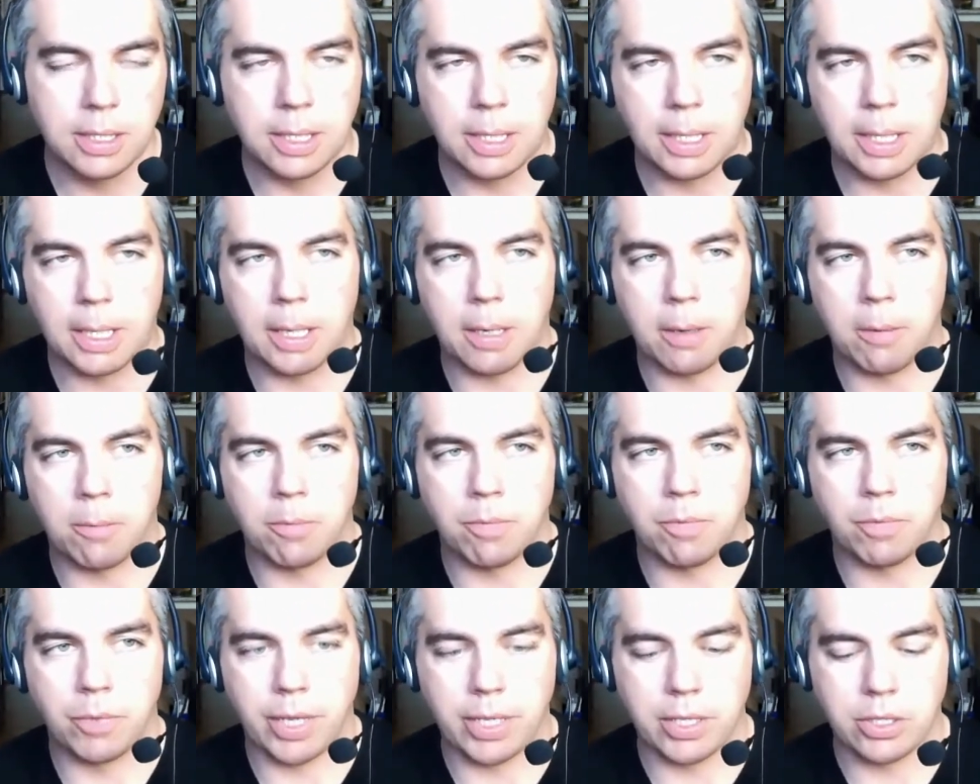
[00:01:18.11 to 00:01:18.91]

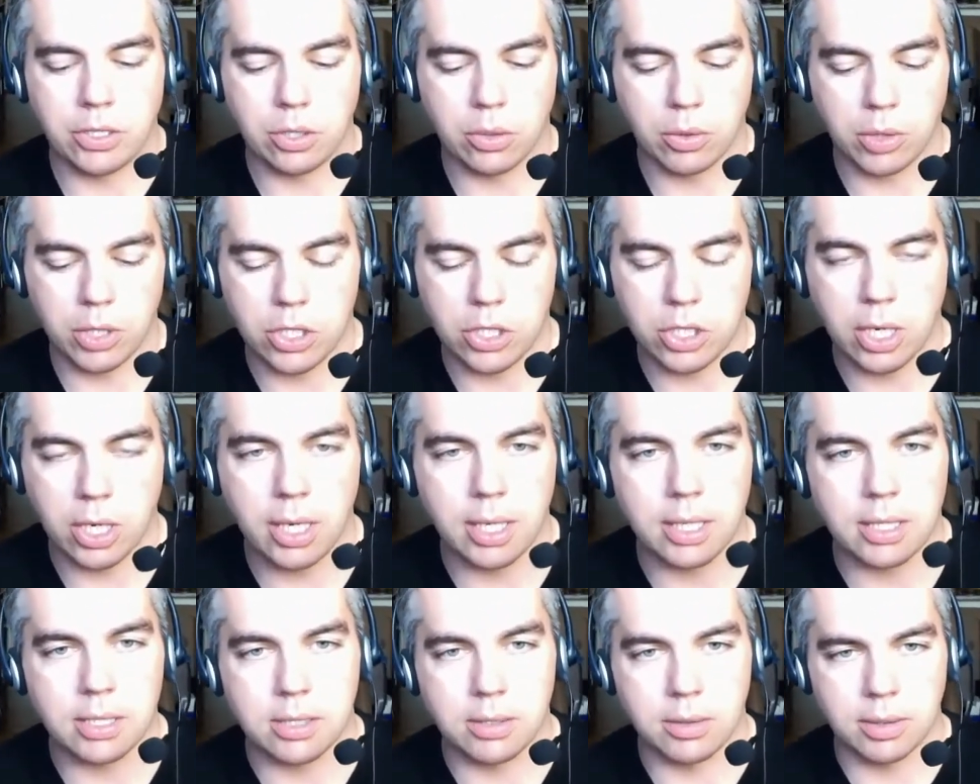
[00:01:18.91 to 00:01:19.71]
And Tony Hsieh
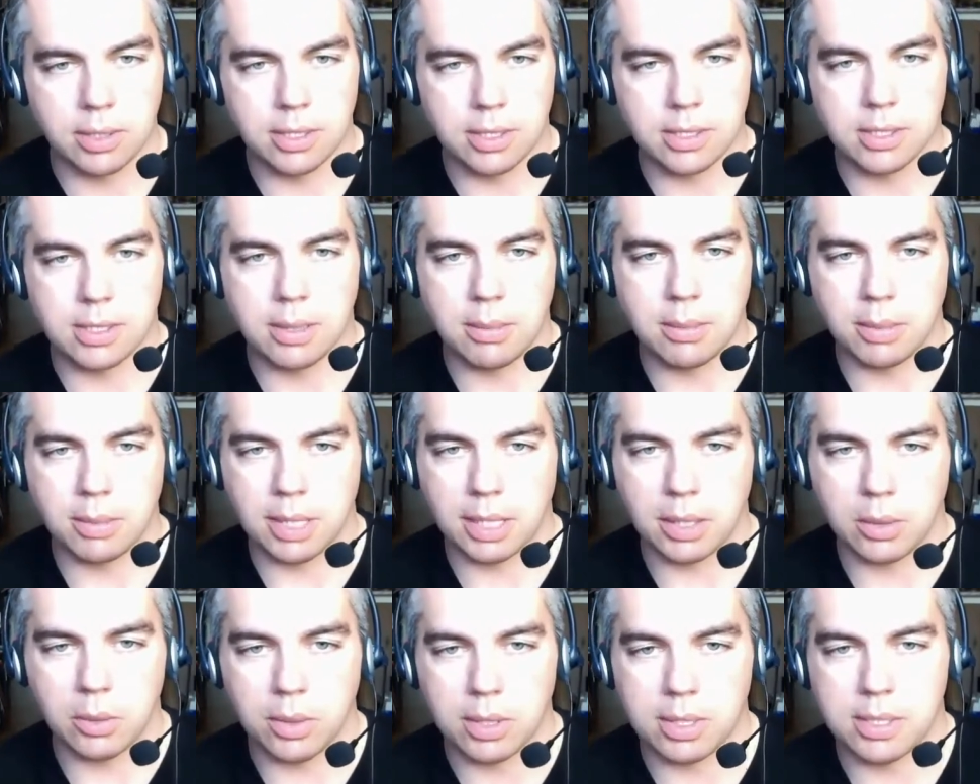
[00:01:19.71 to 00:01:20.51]
is doing the same
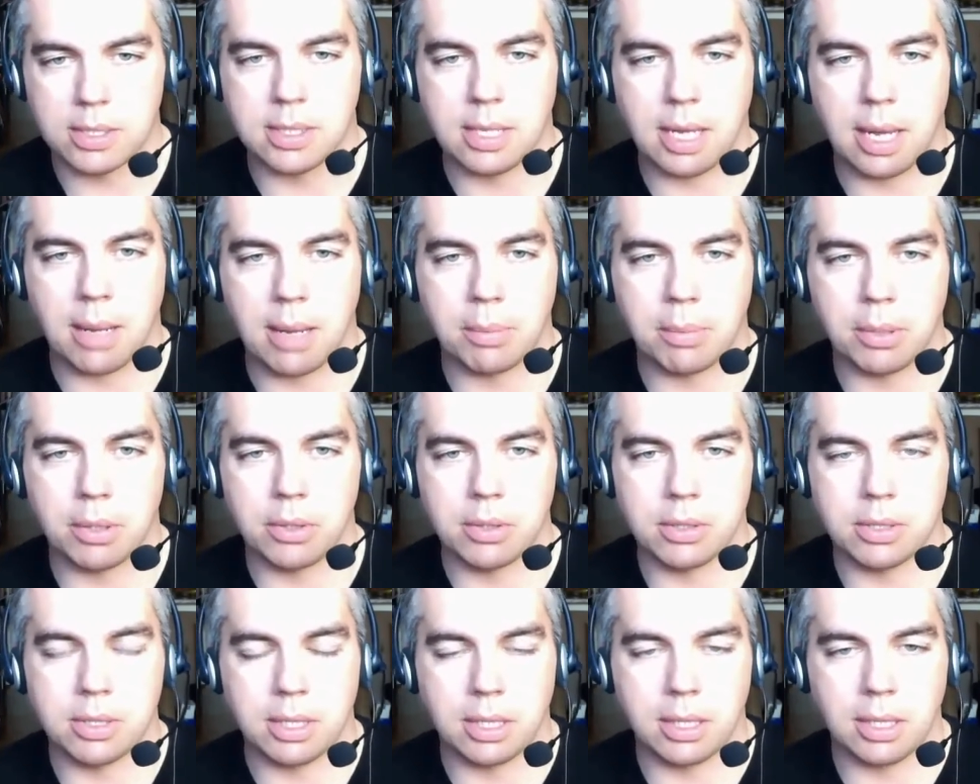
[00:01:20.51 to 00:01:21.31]
thing with
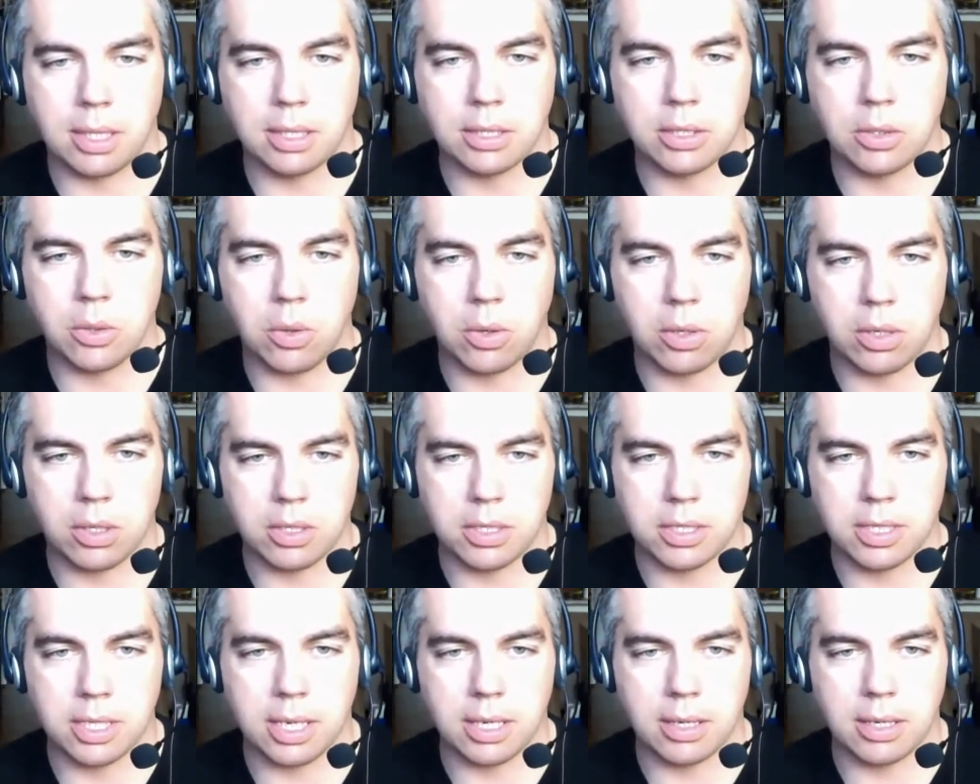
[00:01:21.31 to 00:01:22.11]
Zappos, their
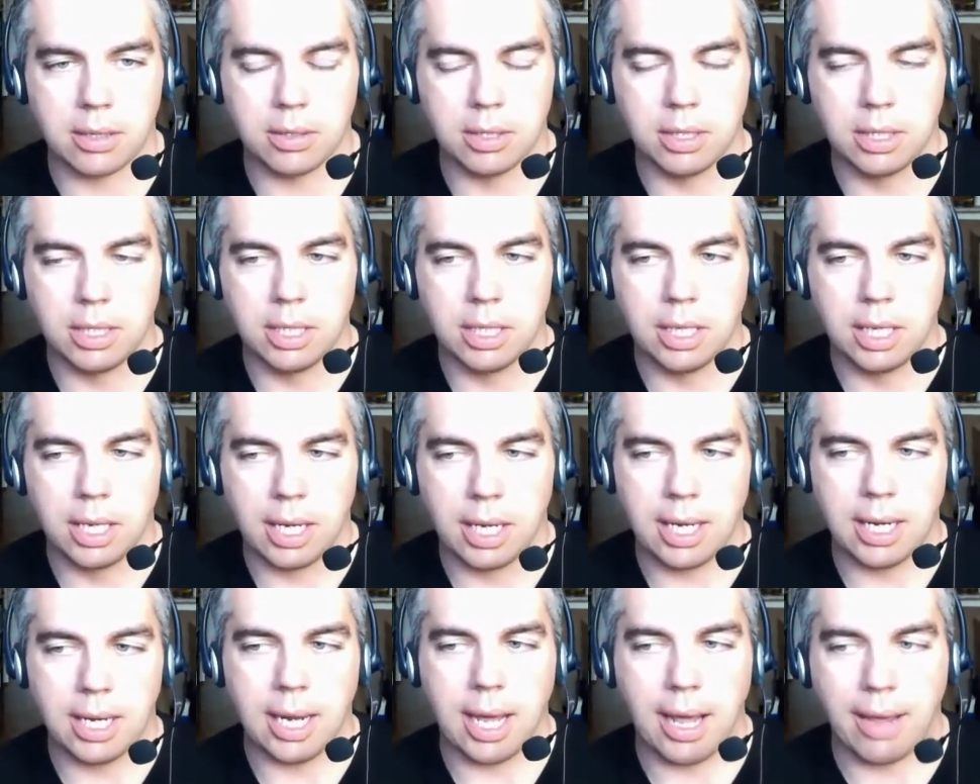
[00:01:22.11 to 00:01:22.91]
headquarters now,
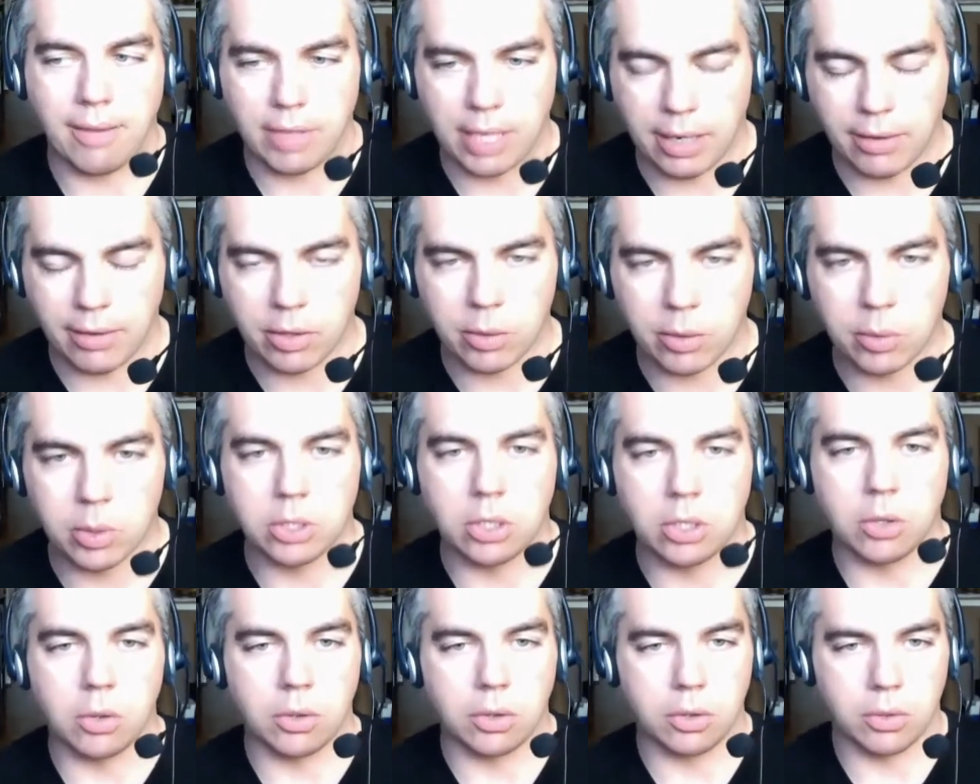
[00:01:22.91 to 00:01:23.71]
and having everyone
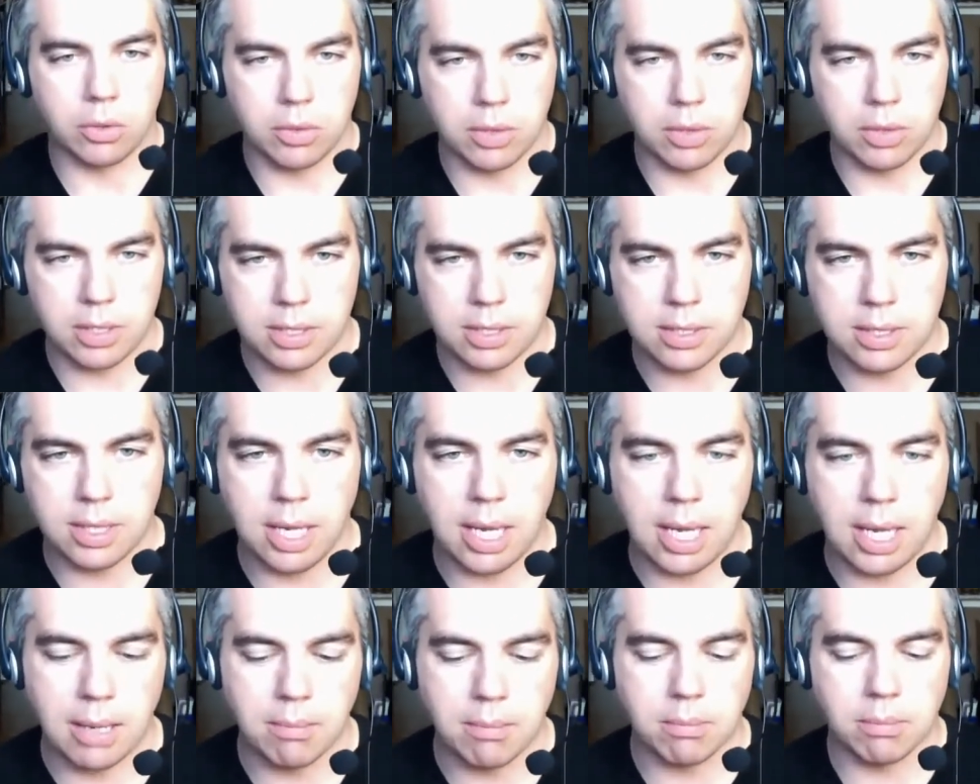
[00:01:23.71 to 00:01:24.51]
go through the
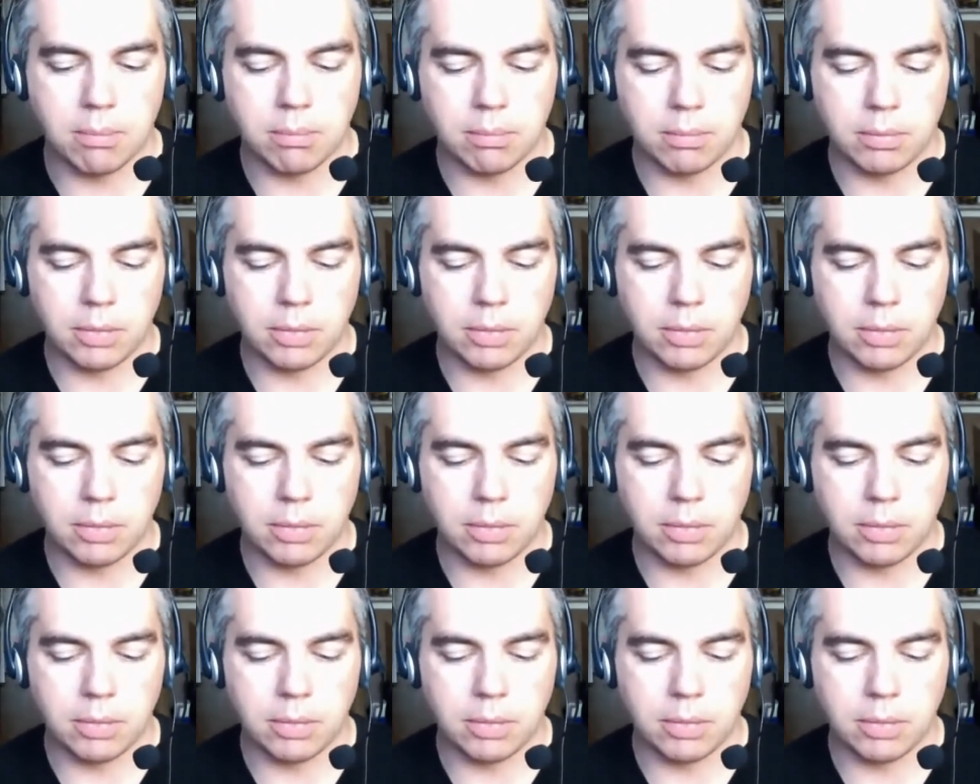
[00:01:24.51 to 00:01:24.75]
same,